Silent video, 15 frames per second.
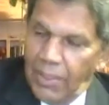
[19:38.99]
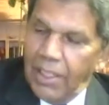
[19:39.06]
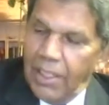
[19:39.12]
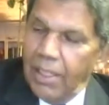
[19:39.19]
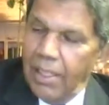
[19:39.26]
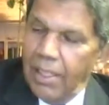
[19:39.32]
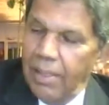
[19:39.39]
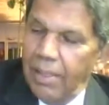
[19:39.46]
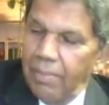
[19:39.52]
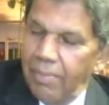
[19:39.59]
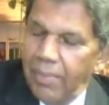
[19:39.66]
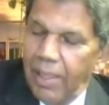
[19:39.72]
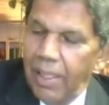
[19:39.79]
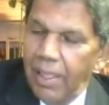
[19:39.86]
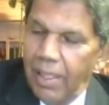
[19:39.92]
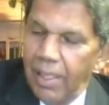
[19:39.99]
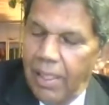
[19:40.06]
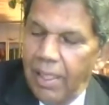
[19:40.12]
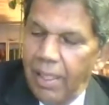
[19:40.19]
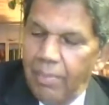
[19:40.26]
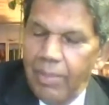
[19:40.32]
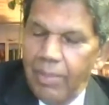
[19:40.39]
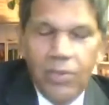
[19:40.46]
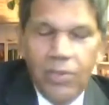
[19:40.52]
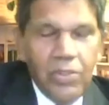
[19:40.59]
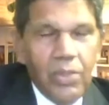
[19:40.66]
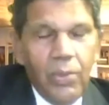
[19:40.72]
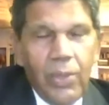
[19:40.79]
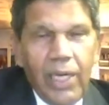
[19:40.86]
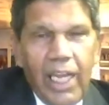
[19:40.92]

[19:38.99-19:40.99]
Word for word: me use the word